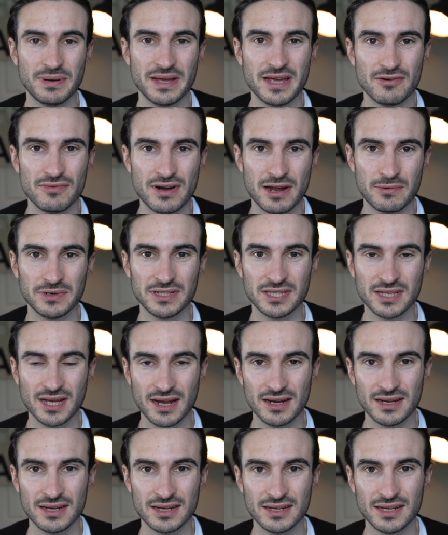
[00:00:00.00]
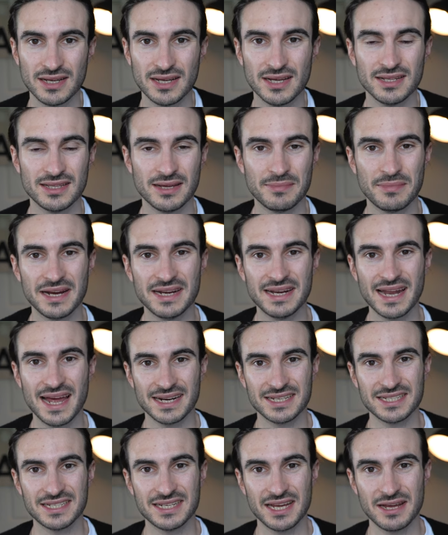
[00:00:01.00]
play around with colour, then my
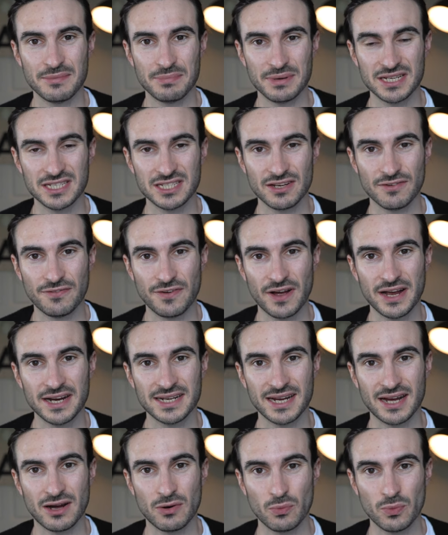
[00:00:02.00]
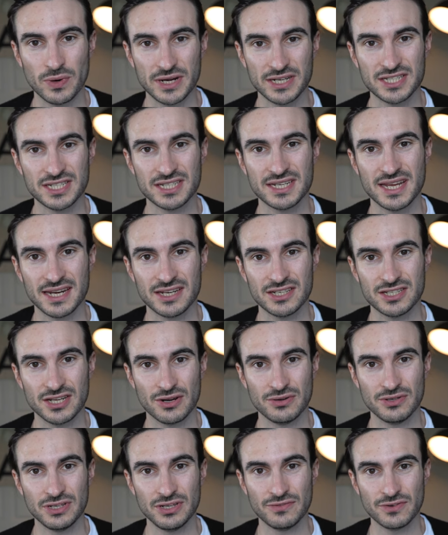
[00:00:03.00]
next tip is to find out which skin
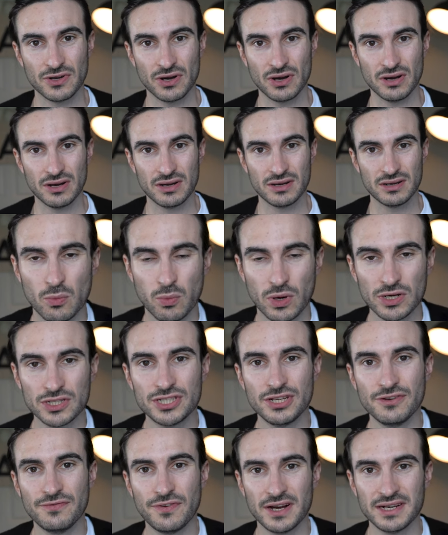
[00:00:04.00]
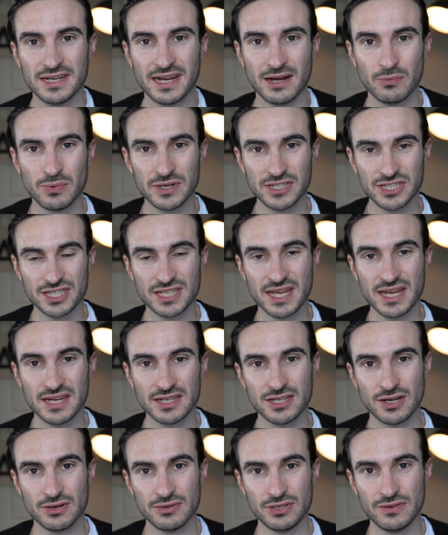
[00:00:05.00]
tone you've got. Once you find out which
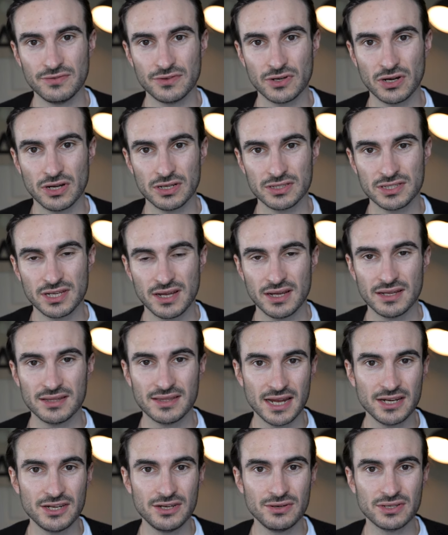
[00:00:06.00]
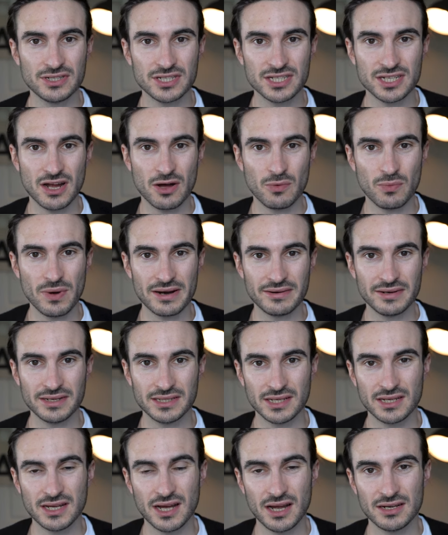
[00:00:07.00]
skin tone you've got, then you can start
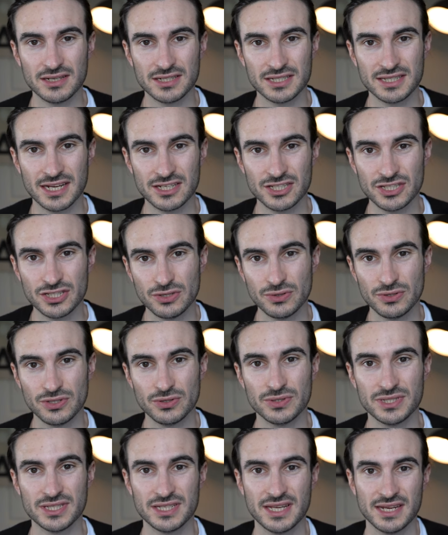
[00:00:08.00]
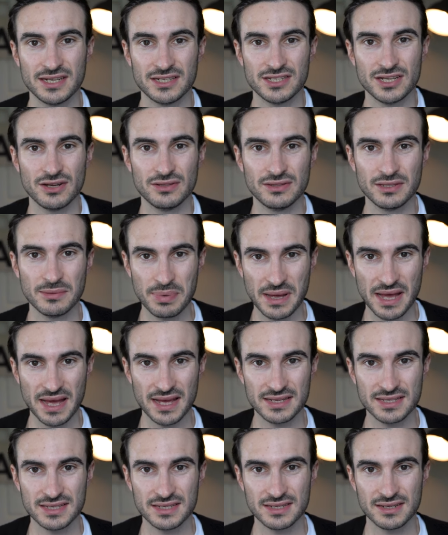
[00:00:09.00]
wearing the colours that suit your skin tone the
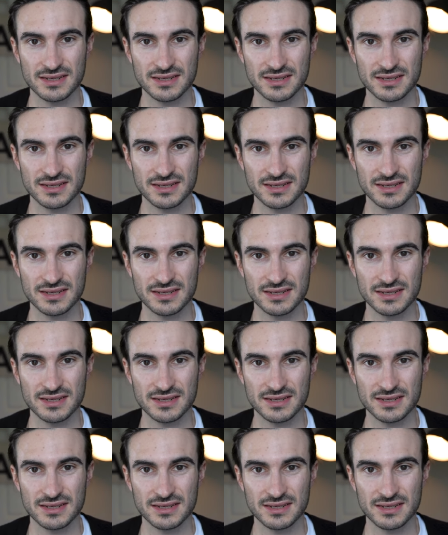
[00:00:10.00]
best.